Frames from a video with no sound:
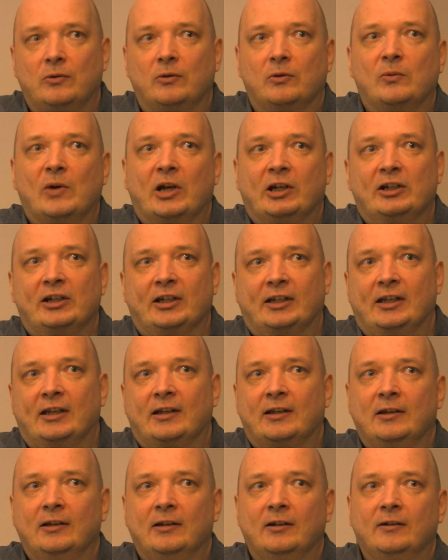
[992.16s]

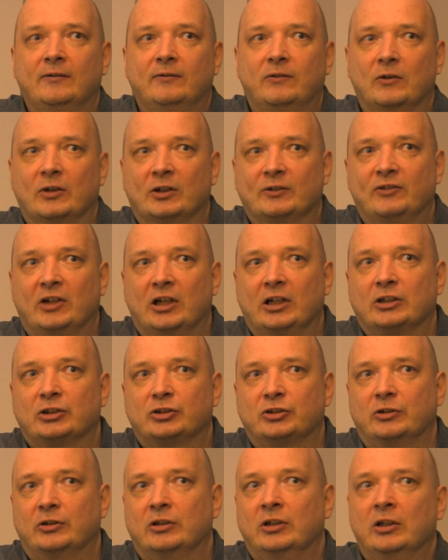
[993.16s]
quadratic
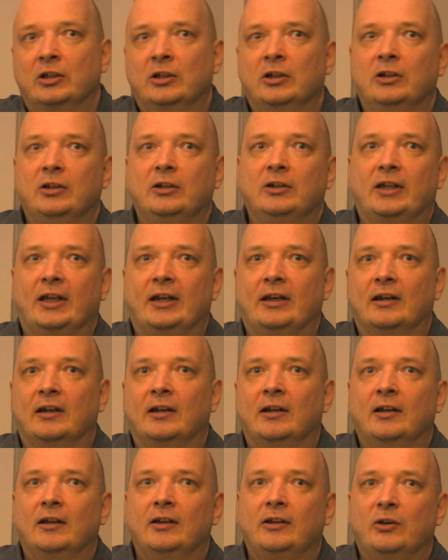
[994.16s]
function, then
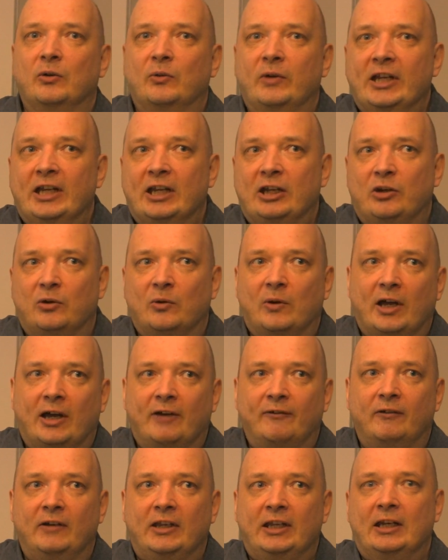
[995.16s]
you need to
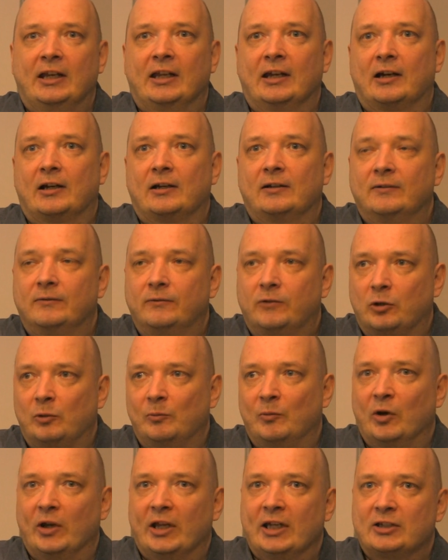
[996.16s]
have linear
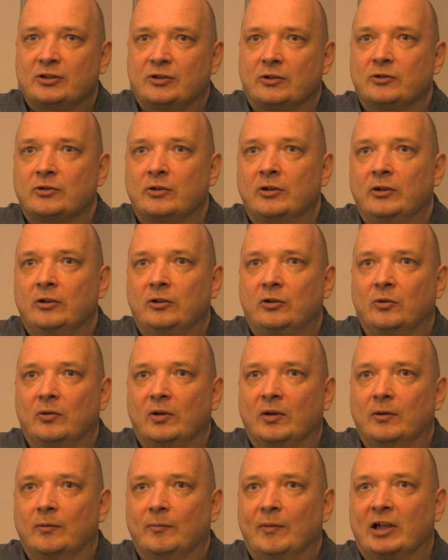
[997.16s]
formulations to
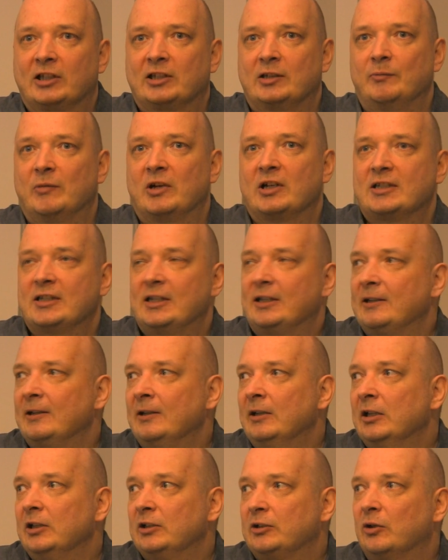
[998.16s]
maximize it.
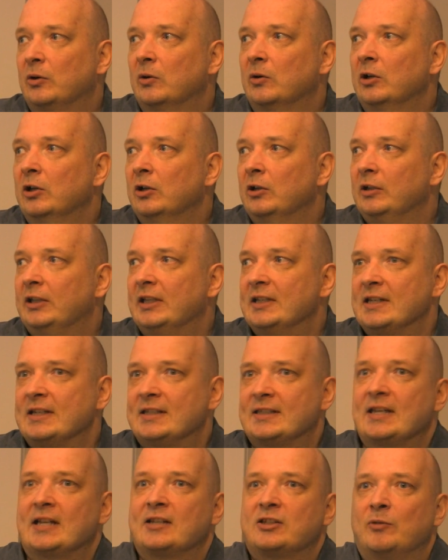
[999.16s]
So this is
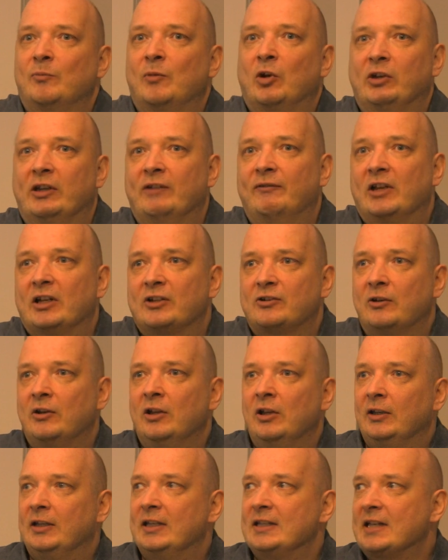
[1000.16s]
just a motivation.
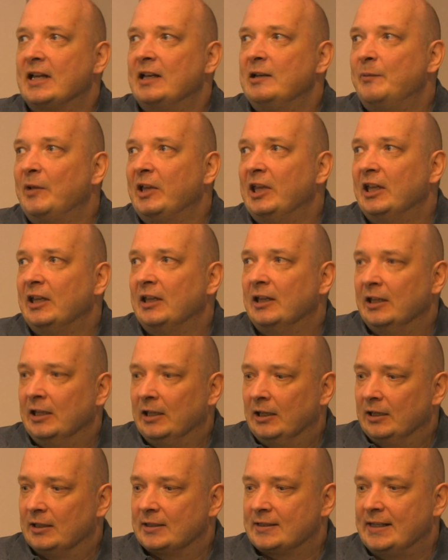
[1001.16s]
This can be
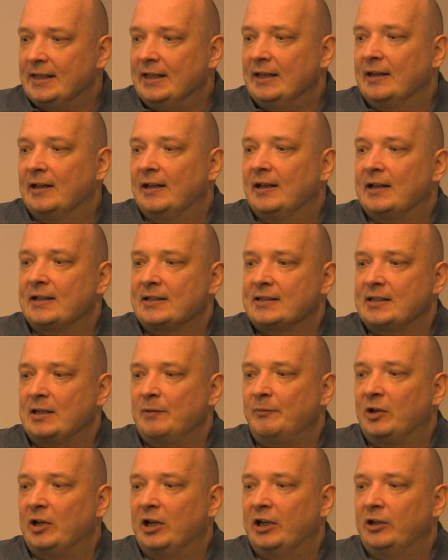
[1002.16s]
seen as
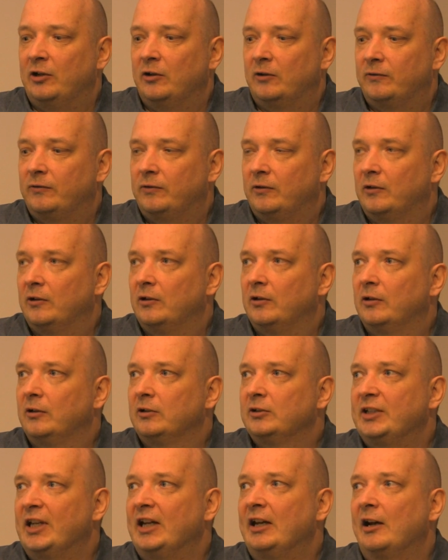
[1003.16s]
some kind of
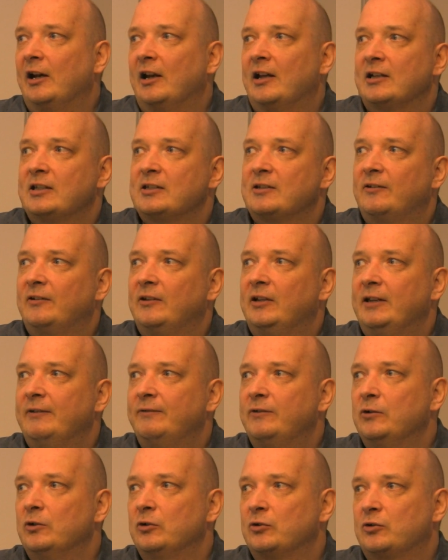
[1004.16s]
generalized
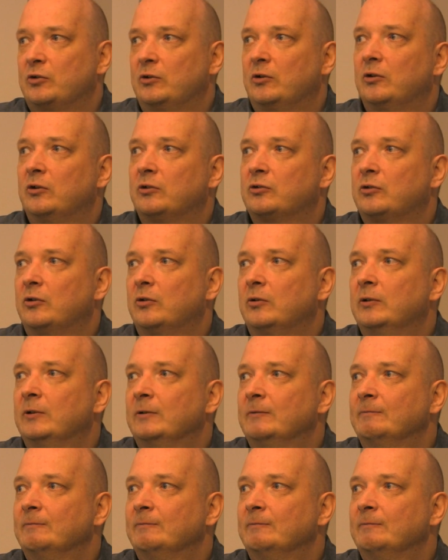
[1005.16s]
diffusion also.